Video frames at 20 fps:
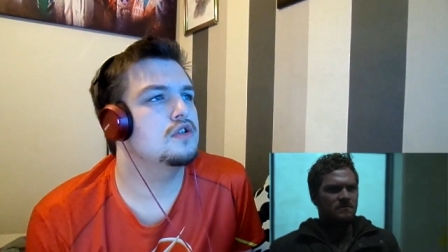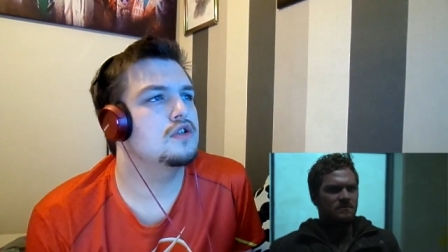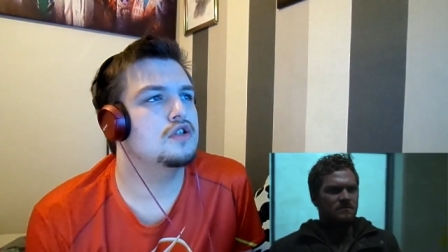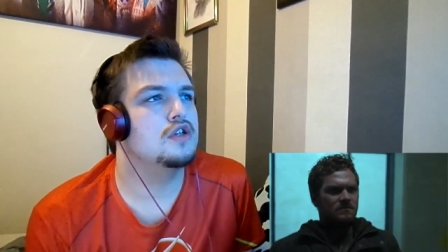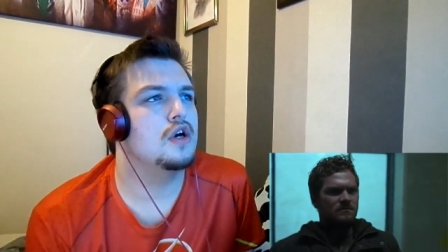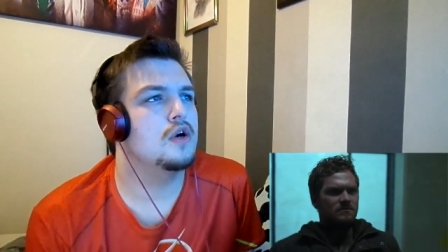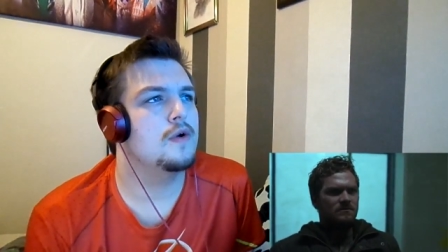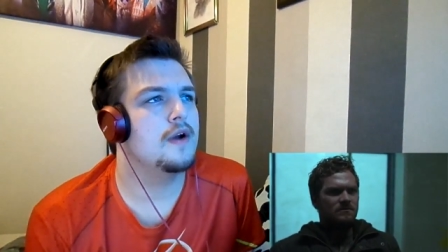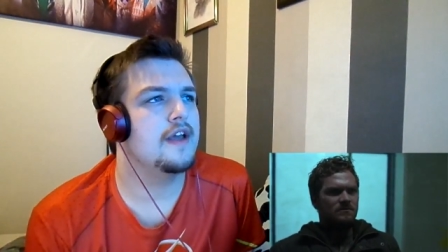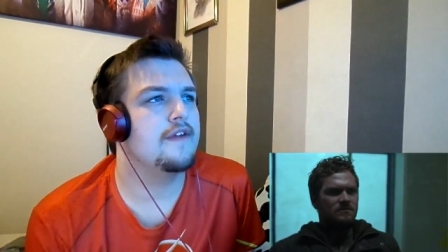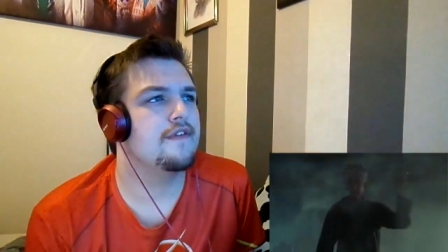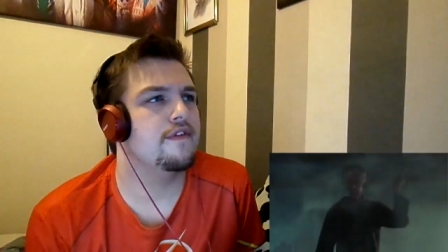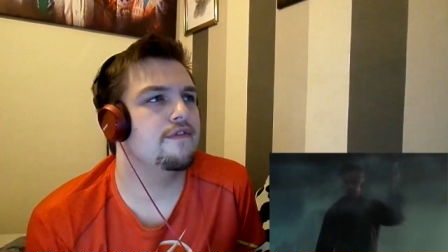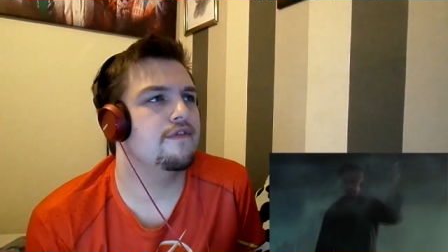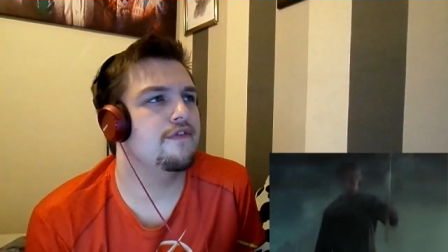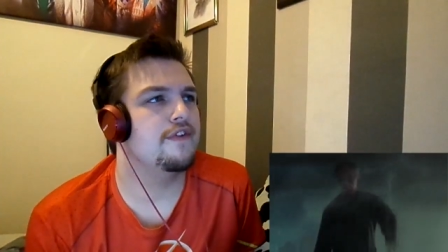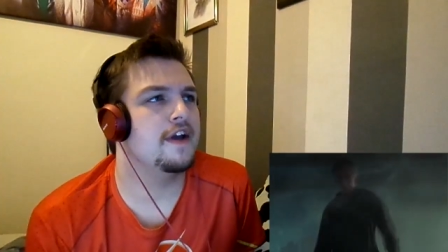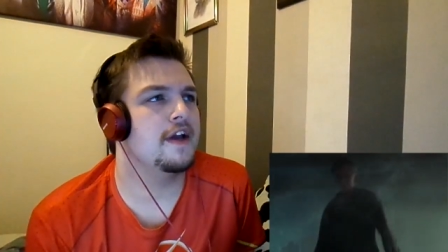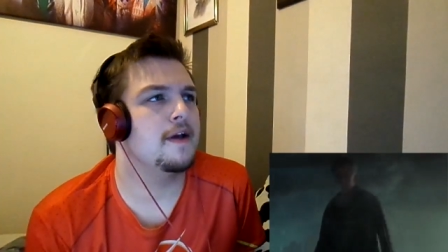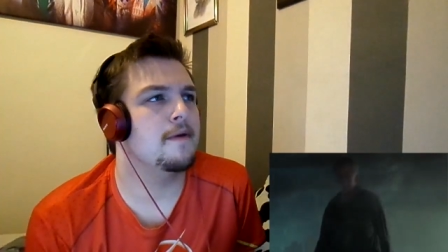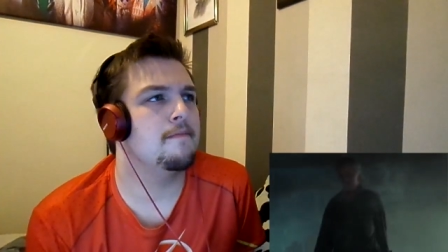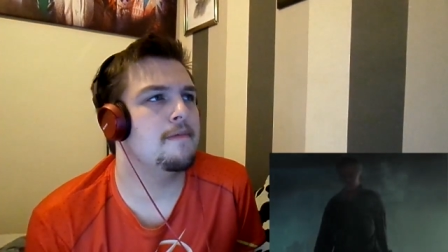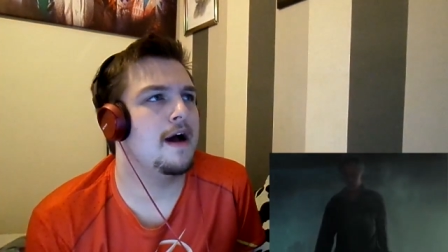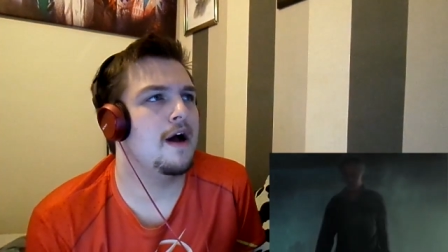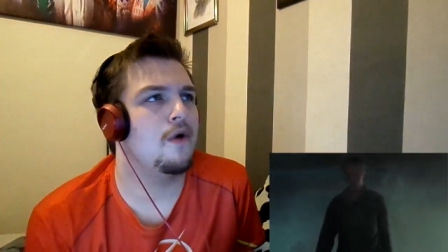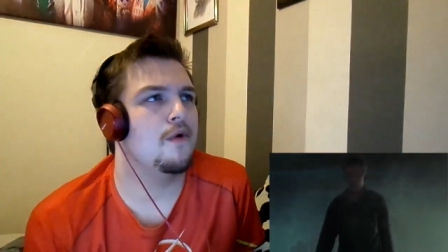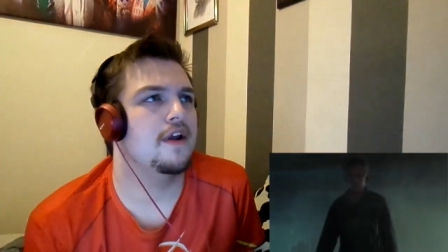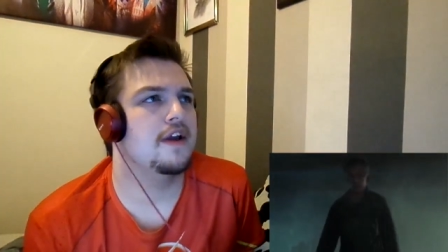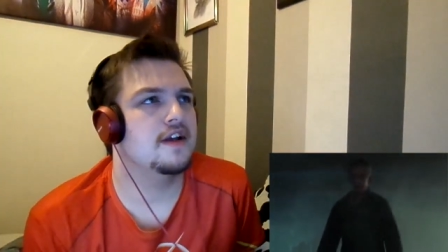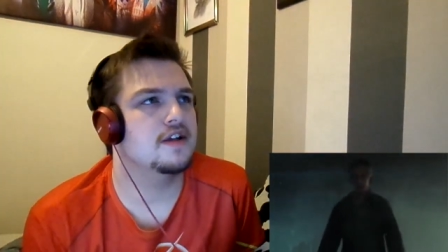Don't even think
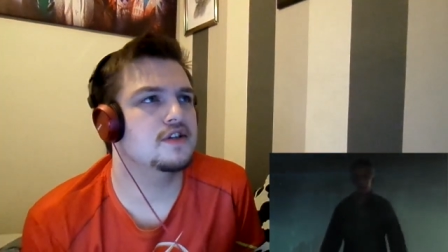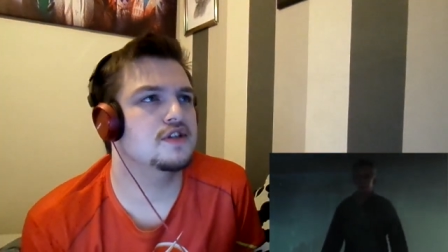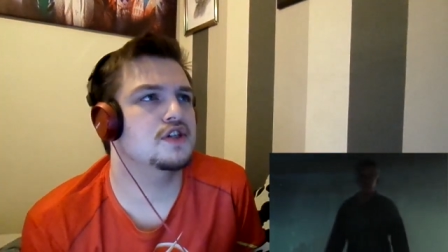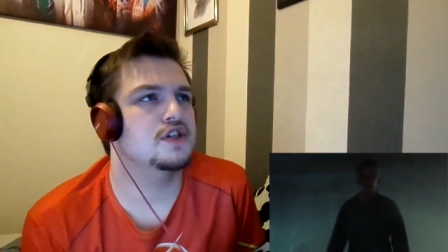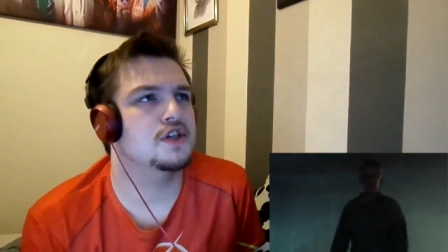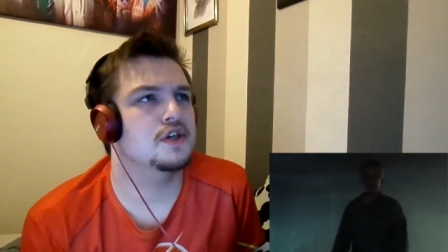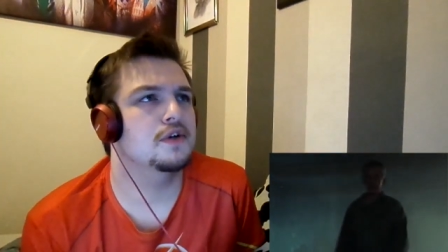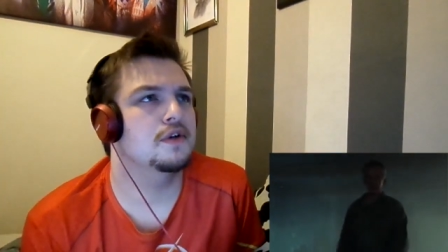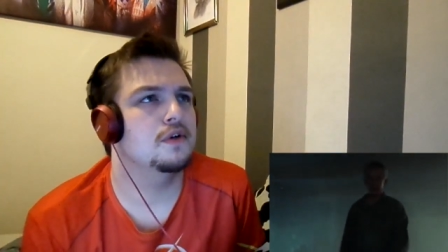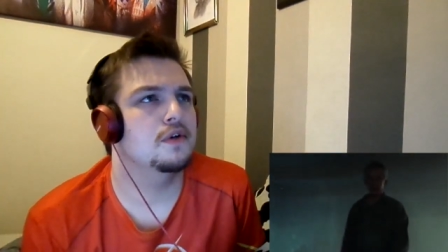about it.